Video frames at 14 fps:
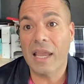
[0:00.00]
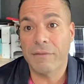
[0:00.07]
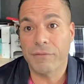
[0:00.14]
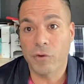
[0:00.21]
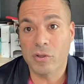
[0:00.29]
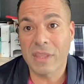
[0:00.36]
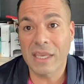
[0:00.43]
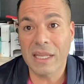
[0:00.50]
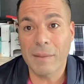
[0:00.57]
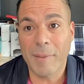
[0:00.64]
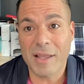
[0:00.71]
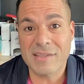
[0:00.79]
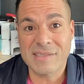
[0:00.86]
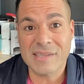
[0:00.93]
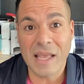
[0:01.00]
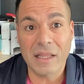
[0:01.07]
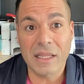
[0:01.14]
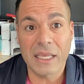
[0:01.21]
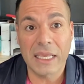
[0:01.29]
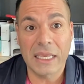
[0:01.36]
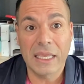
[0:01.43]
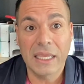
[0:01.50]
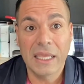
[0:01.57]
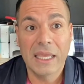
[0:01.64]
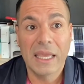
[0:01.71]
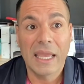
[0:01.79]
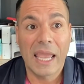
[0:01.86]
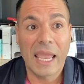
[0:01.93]
If you're thinking about selling
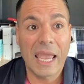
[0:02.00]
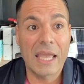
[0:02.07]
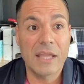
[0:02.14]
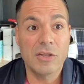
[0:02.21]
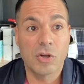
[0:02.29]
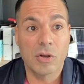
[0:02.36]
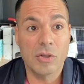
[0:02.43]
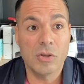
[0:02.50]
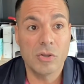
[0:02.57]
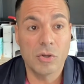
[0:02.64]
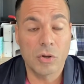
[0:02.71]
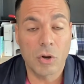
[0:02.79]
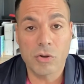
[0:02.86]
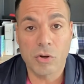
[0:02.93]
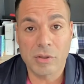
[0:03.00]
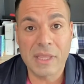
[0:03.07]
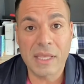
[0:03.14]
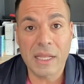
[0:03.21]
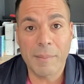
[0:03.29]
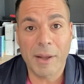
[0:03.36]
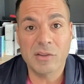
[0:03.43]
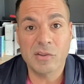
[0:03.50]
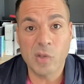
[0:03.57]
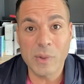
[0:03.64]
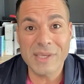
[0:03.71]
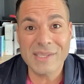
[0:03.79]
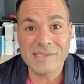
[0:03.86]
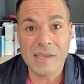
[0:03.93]
and you're thinking about
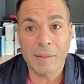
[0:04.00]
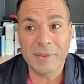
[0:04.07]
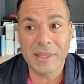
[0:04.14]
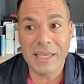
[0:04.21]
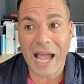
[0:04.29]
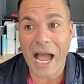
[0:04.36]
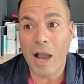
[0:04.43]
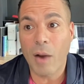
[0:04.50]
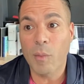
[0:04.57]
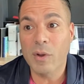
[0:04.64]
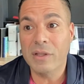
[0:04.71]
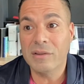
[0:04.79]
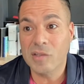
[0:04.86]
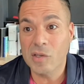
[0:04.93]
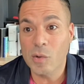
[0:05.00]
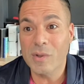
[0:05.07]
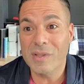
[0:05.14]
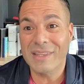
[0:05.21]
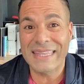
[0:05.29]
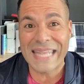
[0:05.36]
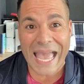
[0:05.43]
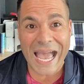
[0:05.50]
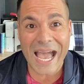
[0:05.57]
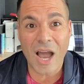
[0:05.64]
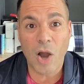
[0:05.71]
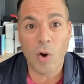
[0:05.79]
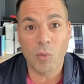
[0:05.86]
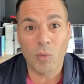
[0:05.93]
doing something, I would do it
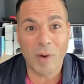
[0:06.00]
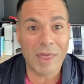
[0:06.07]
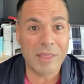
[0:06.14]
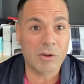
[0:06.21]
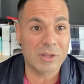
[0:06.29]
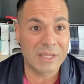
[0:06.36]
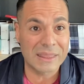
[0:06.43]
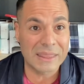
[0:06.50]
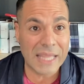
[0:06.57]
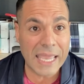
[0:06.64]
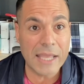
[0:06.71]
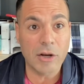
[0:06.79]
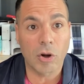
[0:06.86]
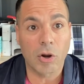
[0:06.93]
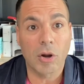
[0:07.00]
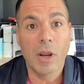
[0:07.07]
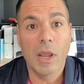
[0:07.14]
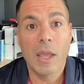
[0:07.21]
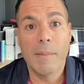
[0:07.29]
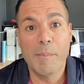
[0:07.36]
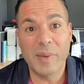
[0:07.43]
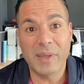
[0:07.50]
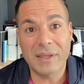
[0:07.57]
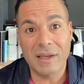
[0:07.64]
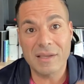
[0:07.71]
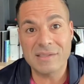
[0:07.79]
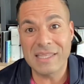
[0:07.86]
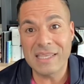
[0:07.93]
now rather than later,
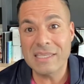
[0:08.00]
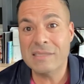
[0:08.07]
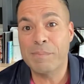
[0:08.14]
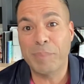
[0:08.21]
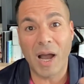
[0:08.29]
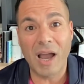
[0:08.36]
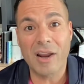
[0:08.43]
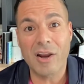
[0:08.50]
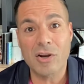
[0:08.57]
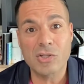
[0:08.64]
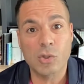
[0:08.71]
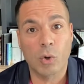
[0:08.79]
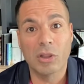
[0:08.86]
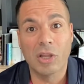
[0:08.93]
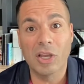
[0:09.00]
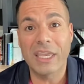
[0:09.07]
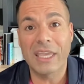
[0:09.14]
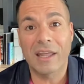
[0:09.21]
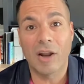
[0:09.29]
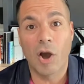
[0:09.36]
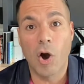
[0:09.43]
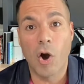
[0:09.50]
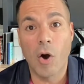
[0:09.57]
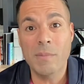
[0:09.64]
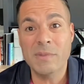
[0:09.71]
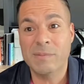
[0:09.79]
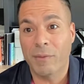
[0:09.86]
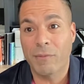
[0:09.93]
because these buyers who are looking at
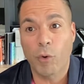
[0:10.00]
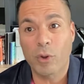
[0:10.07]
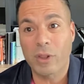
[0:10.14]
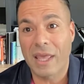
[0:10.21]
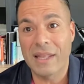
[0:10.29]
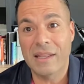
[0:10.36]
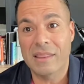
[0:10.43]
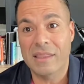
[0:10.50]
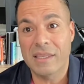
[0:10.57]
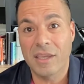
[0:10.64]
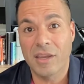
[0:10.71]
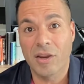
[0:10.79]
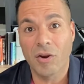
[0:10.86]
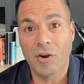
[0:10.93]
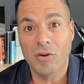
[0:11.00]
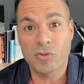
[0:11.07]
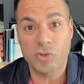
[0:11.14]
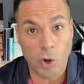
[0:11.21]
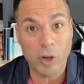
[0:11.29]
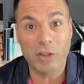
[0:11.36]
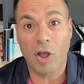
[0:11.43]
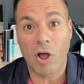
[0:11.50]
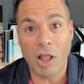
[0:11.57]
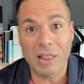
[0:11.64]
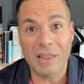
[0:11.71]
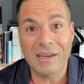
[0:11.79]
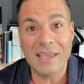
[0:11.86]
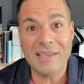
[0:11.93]
homes before the end of the year during the
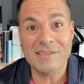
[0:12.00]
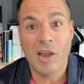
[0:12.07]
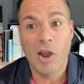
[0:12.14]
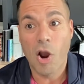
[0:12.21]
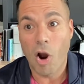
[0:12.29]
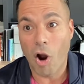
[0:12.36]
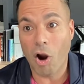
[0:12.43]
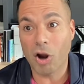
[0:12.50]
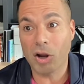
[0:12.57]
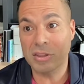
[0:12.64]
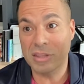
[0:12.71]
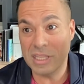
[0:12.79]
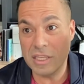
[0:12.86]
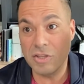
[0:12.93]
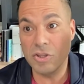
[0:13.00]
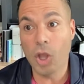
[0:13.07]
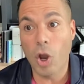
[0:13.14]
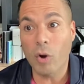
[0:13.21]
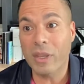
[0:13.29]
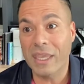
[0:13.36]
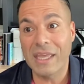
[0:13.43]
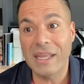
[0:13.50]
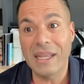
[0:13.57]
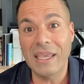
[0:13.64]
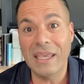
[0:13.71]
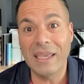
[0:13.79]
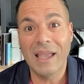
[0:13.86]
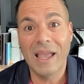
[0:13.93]
holidays are the no
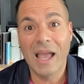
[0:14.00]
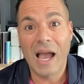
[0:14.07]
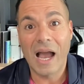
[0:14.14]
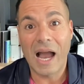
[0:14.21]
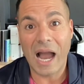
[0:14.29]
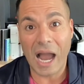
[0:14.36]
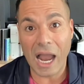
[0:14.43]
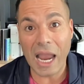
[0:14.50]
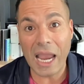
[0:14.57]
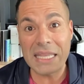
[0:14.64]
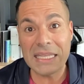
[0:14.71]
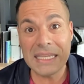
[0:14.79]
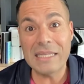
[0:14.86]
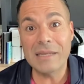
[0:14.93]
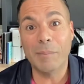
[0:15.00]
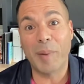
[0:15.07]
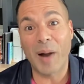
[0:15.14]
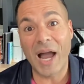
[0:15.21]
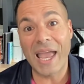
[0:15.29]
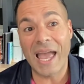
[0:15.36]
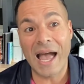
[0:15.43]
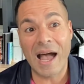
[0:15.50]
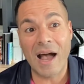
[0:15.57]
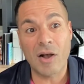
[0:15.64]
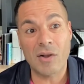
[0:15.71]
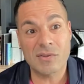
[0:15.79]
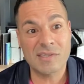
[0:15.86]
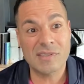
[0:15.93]
kidding, I need to buy a
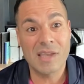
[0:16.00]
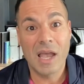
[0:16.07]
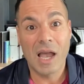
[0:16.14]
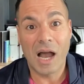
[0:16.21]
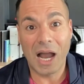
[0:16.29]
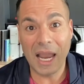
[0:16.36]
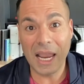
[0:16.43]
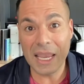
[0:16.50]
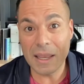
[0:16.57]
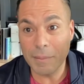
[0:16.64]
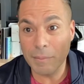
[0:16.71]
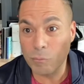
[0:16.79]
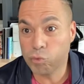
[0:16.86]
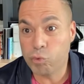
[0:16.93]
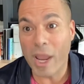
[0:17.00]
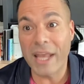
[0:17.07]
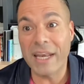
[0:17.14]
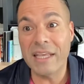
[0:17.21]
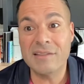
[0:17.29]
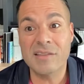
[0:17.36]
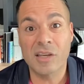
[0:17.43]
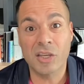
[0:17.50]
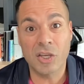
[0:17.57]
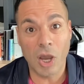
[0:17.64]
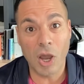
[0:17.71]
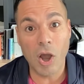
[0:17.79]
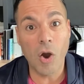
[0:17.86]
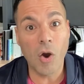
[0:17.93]
house, I am ready to
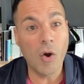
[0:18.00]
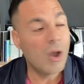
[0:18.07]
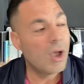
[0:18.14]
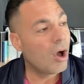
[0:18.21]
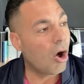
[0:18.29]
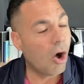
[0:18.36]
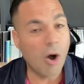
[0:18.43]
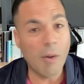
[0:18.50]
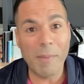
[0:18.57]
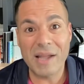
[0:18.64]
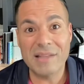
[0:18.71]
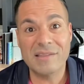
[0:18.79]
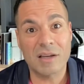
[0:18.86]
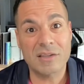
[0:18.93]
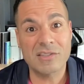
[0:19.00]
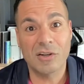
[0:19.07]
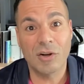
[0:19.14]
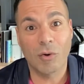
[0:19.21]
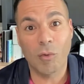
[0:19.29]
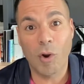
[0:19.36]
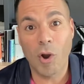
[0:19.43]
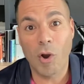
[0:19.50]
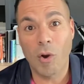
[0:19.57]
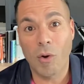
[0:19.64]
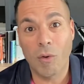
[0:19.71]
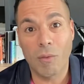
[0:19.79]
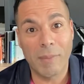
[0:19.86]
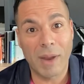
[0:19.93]
go, all my ducks in a
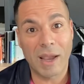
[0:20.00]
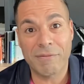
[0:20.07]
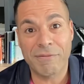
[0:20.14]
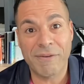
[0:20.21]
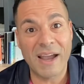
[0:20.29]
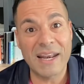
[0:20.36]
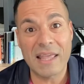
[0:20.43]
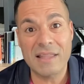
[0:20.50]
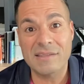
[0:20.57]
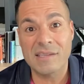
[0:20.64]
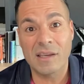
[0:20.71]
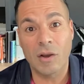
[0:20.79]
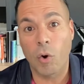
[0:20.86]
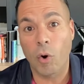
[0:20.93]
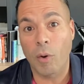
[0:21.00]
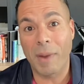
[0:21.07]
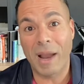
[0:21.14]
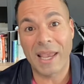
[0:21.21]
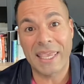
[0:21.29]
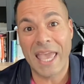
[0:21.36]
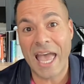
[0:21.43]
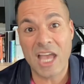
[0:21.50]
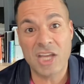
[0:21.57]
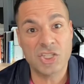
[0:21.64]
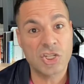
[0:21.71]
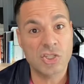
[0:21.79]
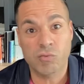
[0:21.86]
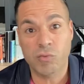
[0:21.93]
row, my financing or my
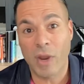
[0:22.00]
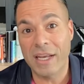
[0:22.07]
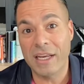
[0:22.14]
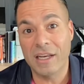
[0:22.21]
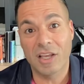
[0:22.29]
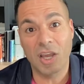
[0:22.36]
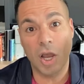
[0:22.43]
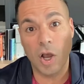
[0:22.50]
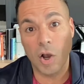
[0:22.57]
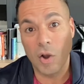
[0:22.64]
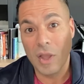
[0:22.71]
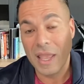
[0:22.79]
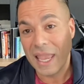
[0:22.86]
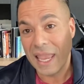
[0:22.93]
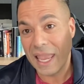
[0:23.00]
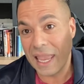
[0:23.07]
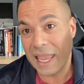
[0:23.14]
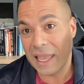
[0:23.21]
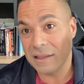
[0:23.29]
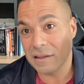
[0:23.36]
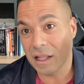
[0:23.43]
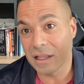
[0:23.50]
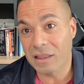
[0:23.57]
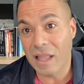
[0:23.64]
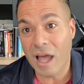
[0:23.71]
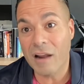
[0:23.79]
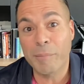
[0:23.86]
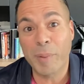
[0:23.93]
cash is ready to go. And a
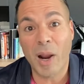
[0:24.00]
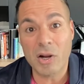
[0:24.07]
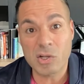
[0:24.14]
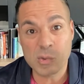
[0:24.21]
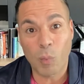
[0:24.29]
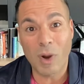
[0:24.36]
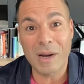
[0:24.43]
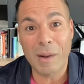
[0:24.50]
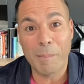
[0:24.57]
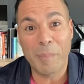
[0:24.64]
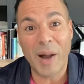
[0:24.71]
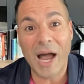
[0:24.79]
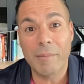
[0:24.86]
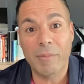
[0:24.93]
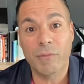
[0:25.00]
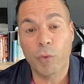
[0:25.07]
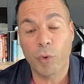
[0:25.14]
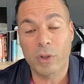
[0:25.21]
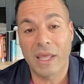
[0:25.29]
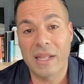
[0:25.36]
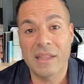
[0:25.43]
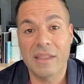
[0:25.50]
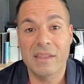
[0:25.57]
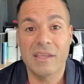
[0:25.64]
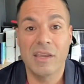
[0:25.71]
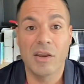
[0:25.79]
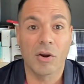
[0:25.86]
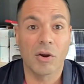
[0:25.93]
lot of buyers want to buy before the end of the
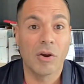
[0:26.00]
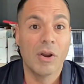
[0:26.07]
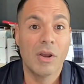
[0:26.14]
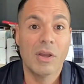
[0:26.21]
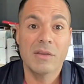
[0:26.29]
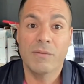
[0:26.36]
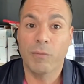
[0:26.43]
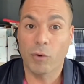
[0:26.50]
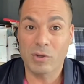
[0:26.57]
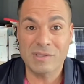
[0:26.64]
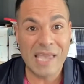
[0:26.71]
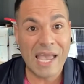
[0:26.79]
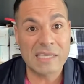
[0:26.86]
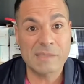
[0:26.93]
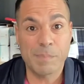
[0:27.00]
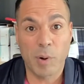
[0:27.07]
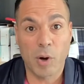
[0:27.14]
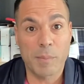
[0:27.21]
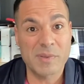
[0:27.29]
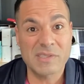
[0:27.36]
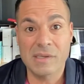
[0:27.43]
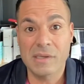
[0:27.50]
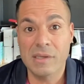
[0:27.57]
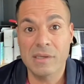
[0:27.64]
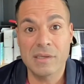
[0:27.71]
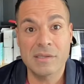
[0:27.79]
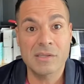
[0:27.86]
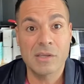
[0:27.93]
year for tax
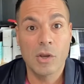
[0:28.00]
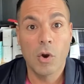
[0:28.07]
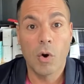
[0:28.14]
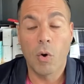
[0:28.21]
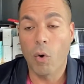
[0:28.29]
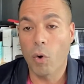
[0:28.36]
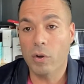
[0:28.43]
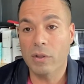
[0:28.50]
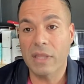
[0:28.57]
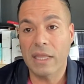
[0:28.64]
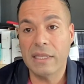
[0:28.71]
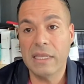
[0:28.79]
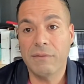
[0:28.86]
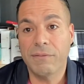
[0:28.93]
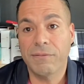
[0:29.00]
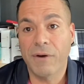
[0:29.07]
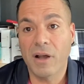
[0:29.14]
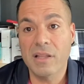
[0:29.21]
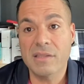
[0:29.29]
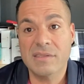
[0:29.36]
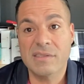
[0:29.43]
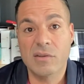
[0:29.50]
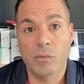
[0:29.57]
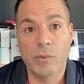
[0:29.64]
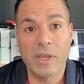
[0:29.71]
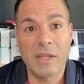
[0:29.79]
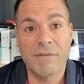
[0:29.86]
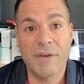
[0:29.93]
purposes, or they need funds to
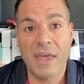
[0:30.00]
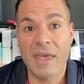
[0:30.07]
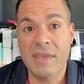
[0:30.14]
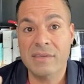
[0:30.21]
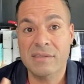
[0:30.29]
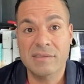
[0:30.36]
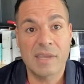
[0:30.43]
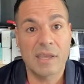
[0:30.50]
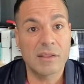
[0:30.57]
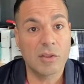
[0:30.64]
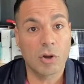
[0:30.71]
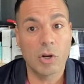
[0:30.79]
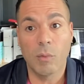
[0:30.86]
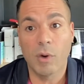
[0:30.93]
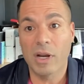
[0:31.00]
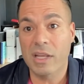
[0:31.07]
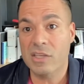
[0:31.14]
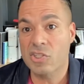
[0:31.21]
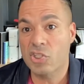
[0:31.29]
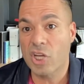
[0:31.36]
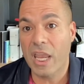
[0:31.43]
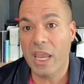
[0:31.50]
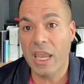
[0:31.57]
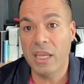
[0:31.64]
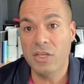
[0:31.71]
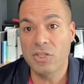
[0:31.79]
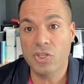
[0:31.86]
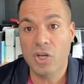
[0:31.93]
reinvest, 1031
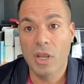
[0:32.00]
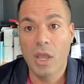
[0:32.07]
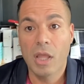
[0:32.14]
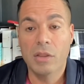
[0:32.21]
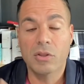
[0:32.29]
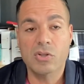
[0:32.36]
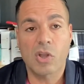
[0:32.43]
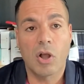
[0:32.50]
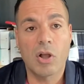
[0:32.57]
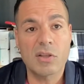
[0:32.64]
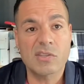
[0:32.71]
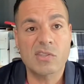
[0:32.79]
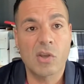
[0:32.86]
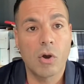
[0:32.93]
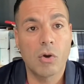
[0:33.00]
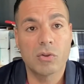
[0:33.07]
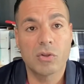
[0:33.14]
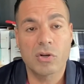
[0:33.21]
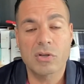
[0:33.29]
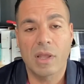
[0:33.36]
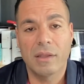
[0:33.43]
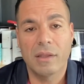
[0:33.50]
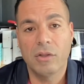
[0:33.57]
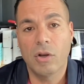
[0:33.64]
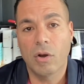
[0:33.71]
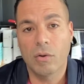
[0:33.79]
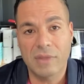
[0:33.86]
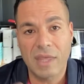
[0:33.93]
exchange. There's also,
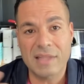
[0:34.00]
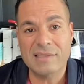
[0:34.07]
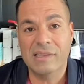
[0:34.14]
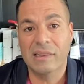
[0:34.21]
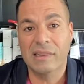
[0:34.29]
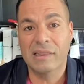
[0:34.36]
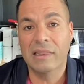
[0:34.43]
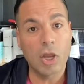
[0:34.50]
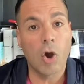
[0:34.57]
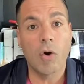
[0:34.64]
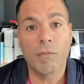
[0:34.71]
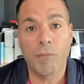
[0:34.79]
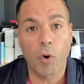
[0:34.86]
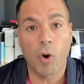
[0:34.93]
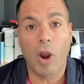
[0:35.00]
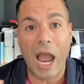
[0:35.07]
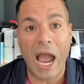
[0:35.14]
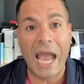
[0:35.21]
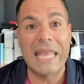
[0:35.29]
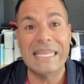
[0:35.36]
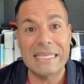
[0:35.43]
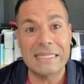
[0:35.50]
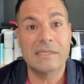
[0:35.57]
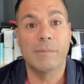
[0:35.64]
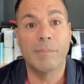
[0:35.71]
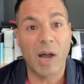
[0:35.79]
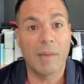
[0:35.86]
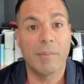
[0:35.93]
that's lingo for I need to
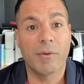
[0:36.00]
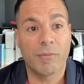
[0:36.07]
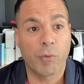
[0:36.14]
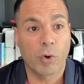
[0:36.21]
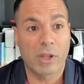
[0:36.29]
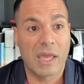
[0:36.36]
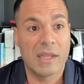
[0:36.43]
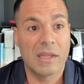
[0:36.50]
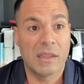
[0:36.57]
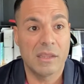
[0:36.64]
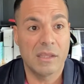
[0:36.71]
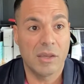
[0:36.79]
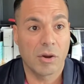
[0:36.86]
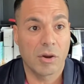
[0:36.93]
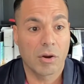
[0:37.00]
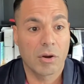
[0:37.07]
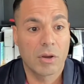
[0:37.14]
buy before the end of the year.